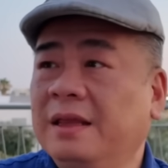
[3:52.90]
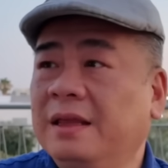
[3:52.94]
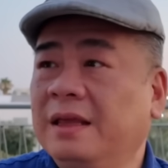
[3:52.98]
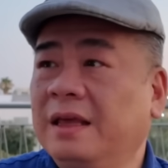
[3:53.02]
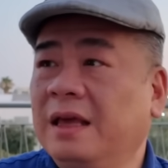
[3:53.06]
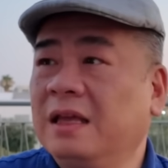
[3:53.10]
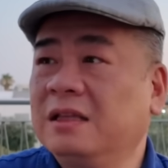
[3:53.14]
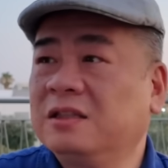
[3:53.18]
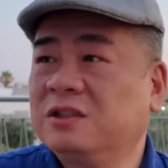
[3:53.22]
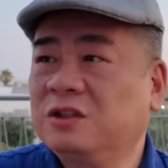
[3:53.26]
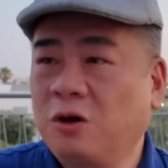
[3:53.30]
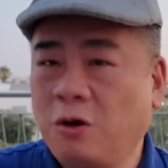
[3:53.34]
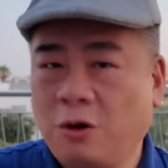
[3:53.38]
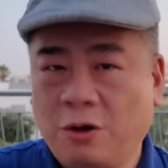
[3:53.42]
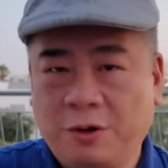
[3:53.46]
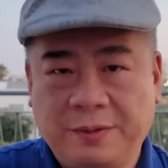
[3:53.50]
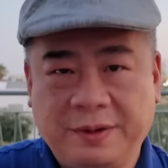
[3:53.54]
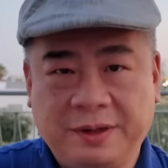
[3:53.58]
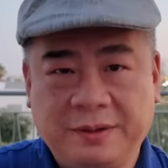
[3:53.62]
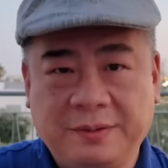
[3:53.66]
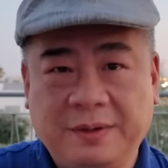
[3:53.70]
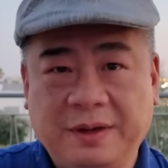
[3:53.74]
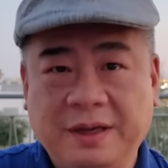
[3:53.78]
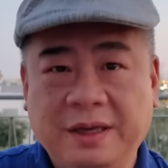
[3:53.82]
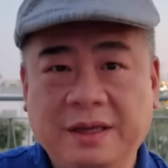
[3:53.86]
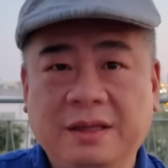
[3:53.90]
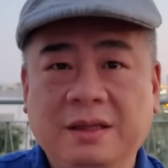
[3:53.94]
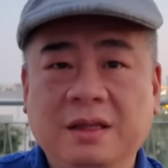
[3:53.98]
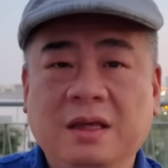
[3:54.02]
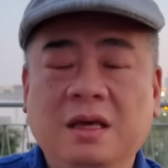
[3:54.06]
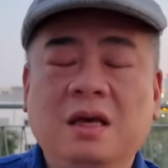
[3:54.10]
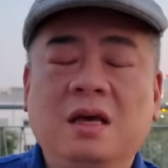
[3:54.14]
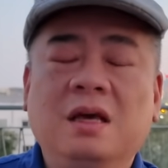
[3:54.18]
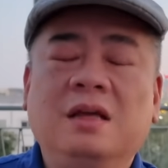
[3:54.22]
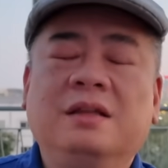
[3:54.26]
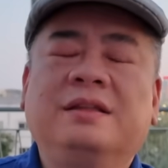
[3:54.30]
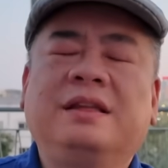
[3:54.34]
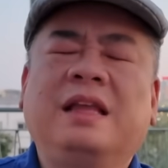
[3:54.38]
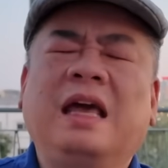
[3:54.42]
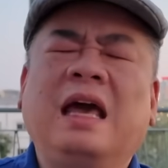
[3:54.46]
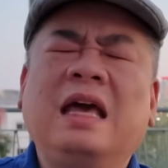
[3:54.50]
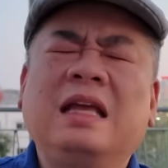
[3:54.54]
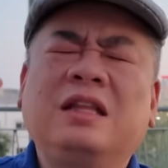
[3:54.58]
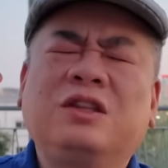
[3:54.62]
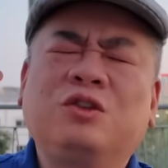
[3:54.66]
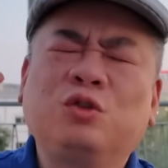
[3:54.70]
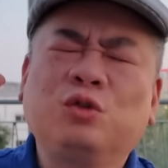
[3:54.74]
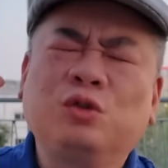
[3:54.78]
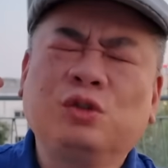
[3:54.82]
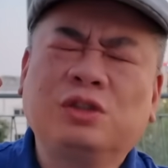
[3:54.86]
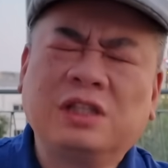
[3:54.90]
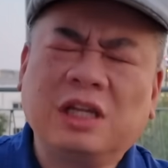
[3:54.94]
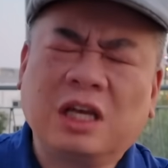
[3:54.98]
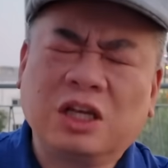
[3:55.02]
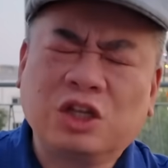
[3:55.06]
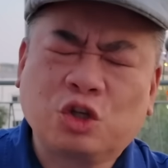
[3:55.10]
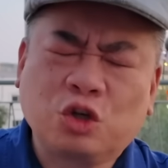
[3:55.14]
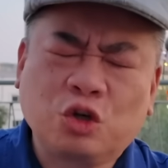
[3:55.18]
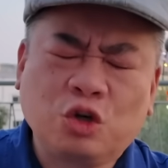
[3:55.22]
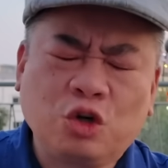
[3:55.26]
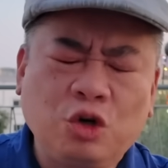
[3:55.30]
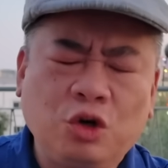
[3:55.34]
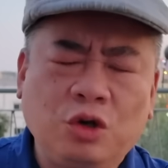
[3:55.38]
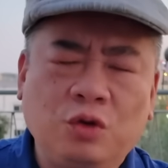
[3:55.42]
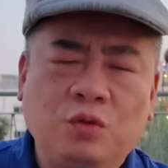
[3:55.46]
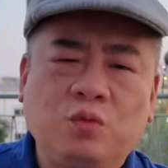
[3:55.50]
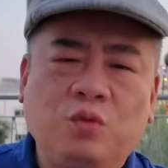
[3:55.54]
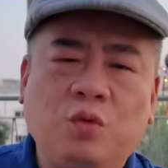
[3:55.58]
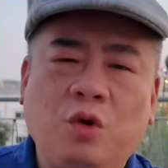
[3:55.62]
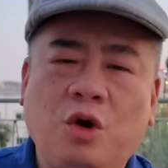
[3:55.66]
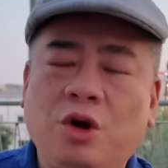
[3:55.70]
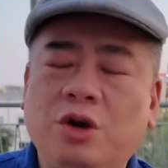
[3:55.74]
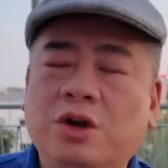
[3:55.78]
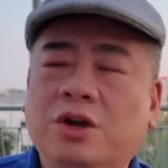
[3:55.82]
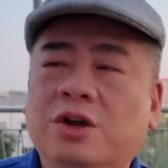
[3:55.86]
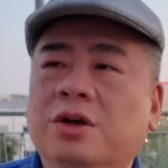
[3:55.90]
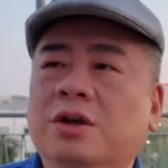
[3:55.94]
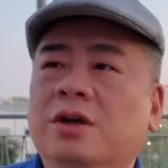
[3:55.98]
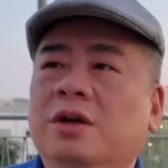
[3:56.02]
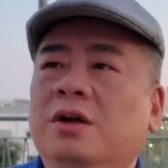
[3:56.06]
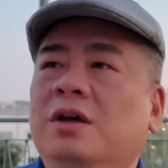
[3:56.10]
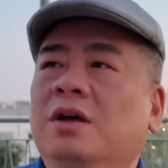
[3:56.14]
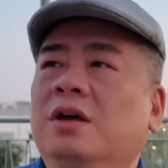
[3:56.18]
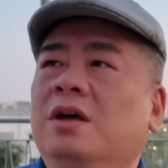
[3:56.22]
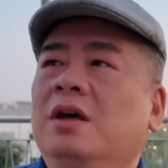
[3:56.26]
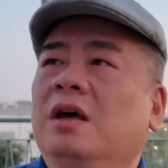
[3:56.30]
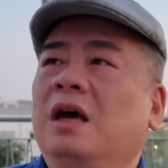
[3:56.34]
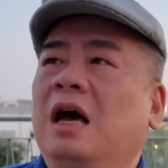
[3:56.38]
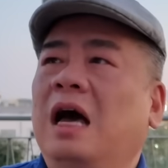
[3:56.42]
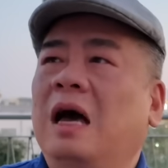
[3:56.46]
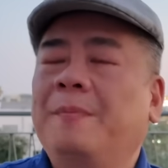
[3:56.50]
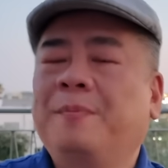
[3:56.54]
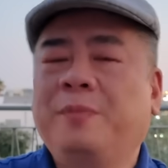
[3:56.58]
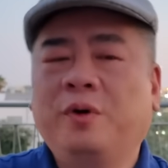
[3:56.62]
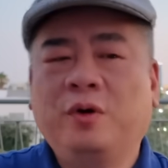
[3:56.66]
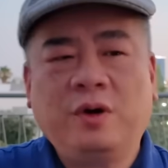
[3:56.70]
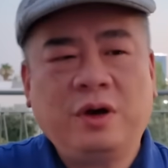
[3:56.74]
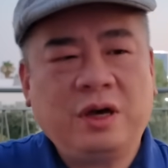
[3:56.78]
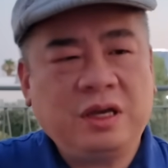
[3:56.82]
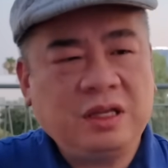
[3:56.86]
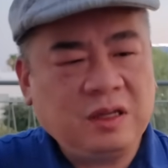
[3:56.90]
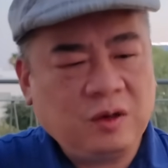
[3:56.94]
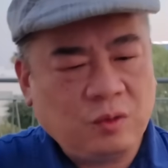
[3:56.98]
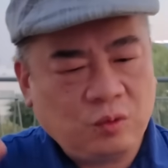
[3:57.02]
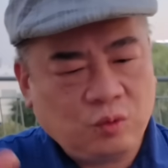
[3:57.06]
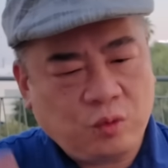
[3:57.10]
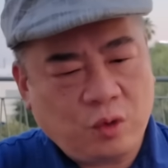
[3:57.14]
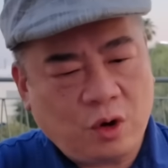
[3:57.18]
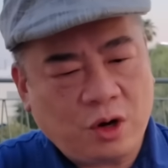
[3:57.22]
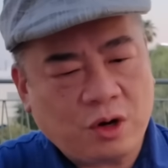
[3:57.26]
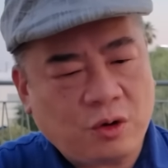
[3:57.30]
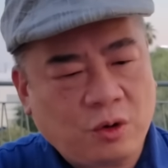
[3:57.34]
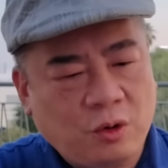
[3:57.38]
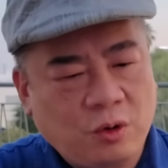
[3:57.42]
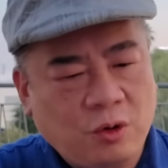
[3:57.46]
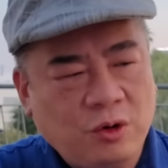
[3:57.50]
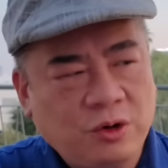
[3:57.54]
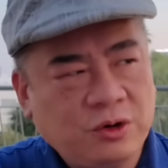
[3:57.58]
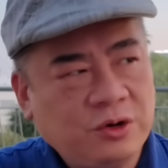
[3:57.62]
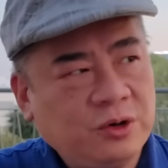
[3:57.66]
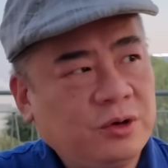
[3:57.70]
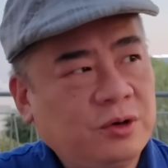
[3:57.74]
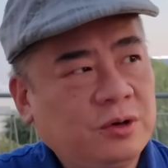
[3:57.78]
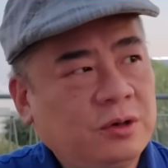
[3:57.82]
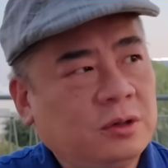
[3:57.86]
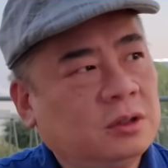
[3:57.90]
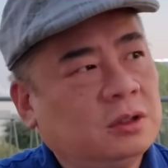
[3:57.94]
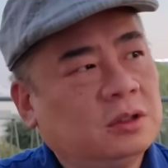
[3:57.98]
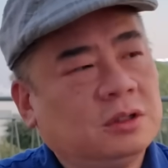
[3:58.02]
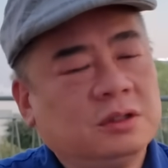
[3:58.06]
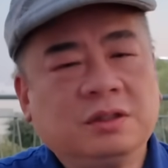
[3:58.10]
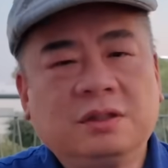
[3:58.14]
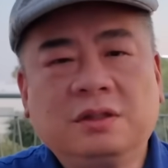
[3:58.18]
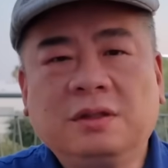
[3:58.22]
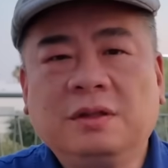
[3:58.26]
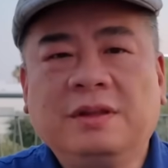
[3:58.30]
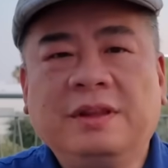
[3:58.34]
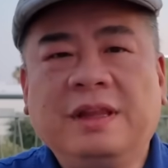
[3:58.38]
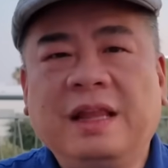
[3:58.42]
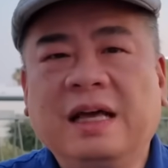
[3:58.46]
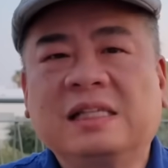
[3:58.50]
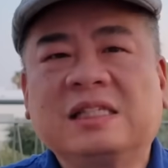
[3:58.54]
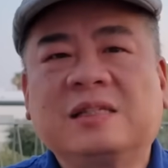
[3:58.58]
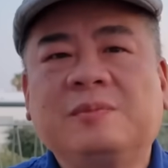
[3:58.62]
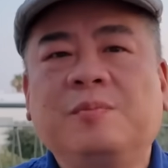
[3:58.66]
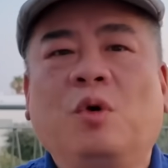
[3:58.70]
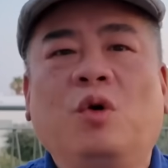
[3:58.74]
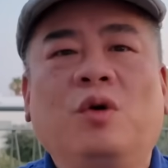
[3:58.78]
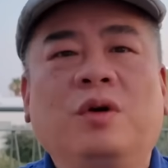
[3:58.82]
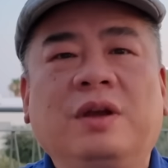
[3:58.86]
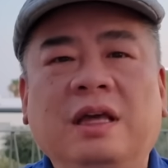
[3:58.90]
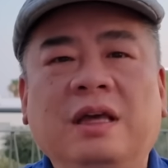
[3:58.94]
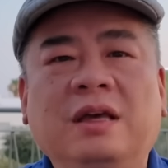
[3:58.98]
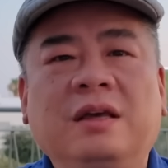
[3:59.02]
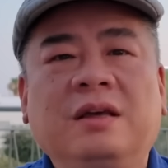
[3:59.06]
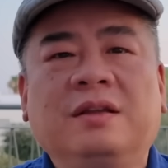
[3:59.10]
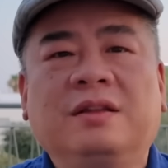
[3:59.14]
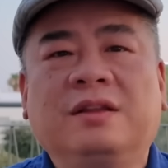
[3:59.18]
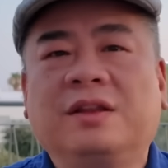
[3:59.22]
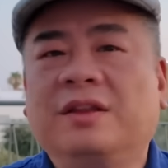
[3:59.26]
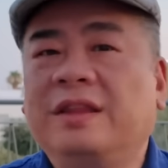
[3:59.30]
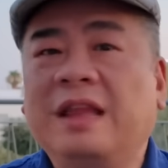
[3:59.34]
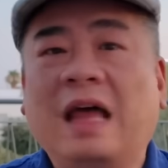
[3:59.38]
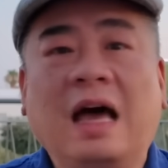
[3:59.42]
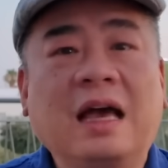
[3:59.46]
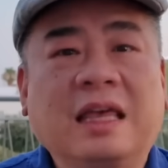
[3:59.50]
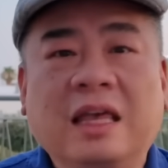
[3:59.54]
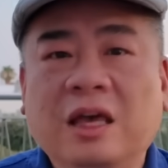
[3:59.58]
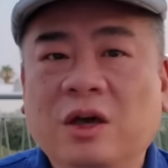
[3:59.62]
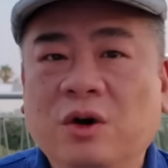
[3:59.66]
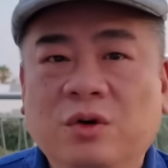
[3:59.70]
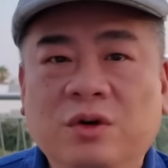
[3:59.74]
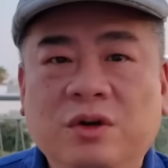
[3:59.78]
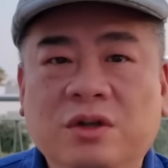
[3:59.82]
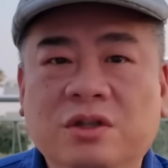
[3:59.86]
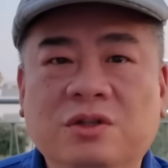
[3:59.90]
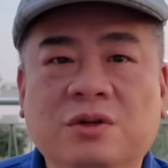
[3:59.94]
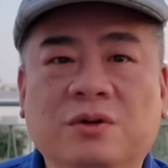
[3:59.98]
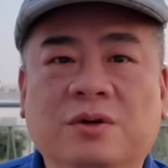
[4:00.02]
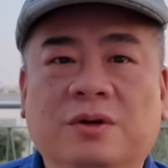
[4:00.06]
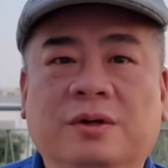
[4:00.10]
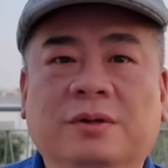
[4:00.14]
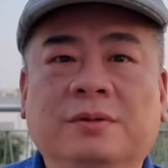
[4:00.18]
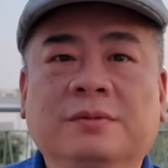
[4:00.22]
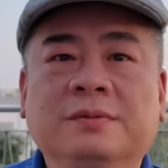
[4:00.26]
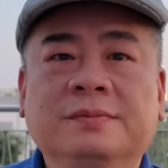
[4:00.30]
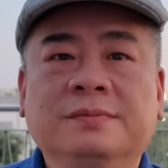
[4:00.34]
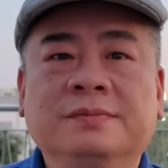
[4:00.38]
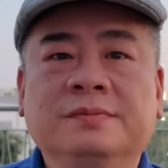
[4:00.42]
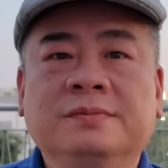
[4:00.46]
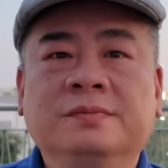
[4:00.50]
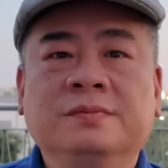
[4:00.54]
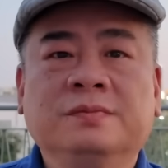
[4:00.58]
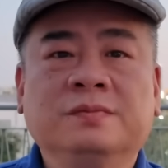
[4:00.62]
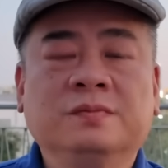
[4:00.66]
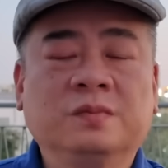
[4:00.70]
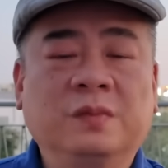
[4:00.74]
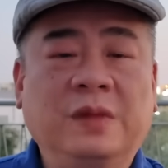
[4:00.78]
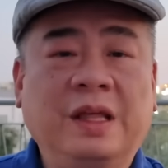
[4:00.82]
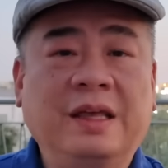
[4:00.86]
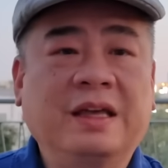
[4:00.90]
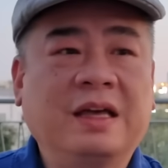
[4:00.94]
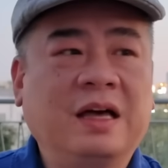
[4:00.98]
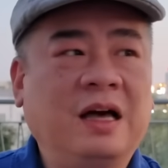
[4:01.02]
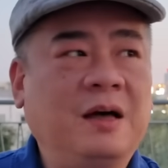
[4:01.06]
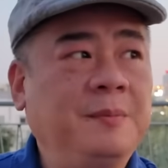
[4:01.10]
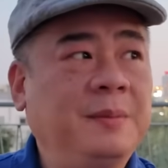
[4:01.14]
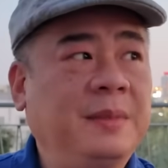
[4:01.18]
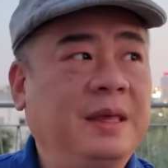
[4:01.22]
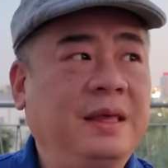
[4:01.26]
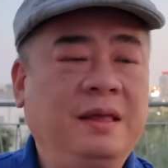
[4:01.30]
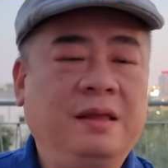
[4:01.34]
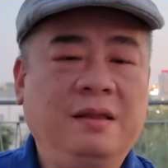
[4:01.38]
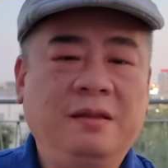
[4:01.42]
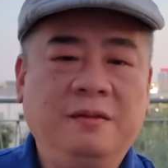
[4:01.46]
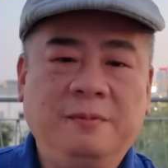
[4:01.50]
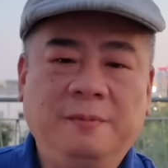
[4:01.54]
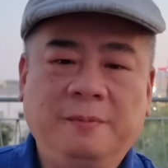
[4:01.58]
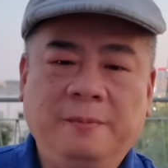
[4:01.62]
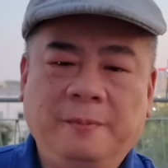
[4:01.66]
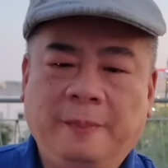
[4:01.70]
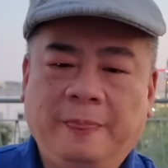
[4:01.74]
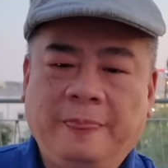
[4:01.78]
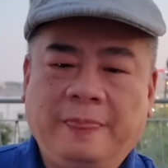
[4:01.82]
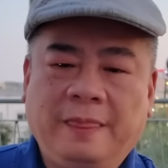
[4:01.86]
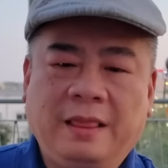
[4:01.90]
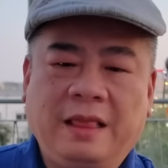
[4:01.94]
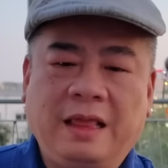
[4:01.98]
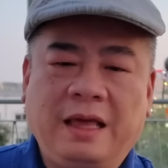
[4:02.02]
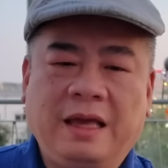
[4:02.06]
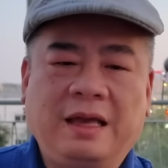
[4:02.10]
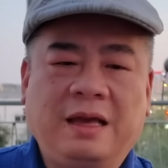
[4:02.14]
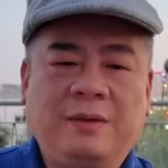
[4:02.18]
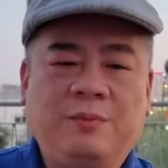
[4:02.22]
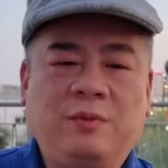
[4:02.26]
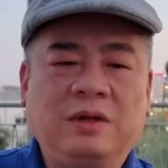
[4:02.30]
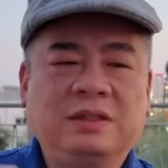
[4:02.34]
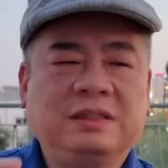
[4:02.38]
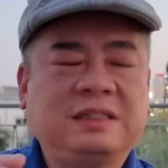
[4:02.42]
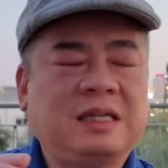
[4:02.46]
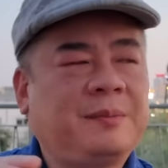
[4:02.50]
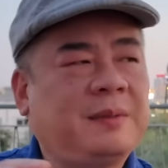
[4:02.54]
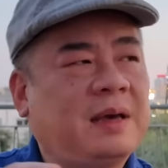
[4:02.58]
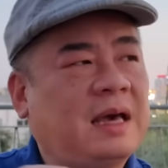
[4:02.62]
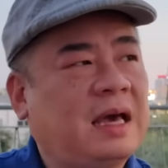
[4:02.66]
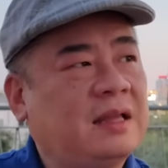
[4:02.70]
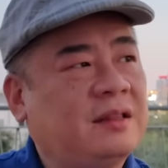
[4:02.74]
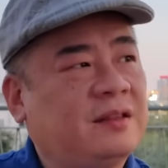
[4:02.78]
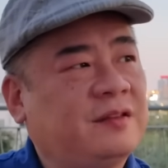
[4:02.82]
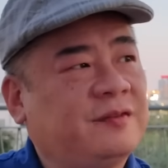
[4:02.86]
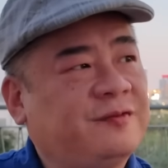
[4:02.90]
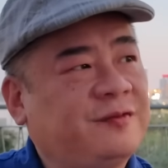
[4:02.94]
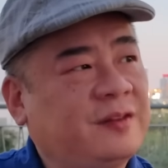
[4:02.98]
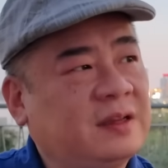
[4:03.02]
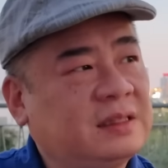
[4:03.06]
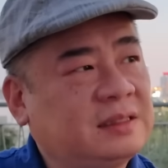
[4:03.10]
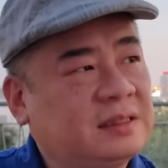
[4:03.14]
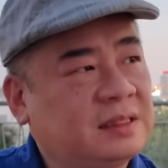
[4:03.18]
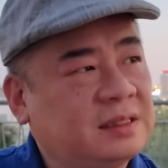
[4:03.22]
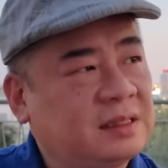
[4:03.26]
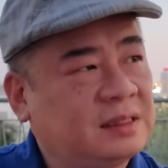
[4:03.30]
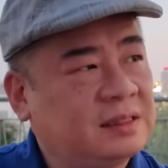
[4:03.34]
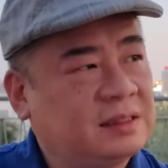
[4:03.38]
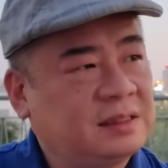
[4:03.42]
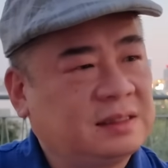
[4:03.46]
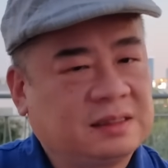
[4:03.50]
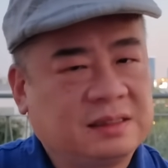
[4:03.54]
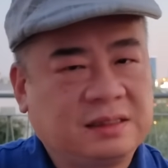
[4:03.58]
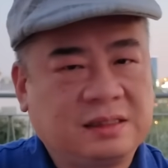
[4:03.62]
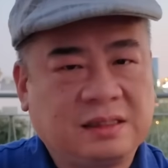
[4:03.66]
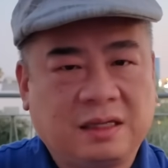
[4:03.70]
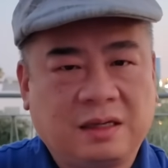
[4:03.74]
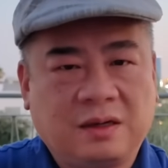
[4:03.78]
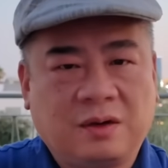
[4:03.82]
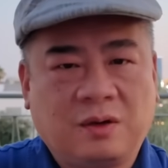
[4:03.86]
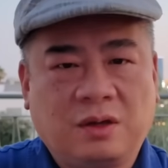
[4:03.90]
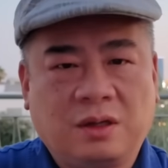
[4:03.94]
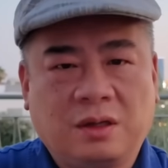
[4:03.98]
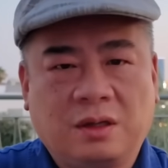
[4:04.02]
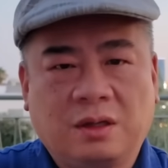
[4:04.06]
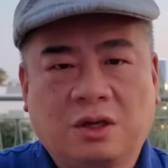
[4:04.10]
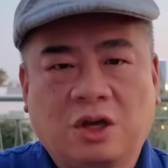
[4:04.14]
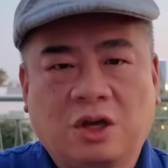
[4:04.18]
And Tori, right? They do such good work. I put in a work order. Next morning, they're knocking on the door. They come in. Like one time I had to fix the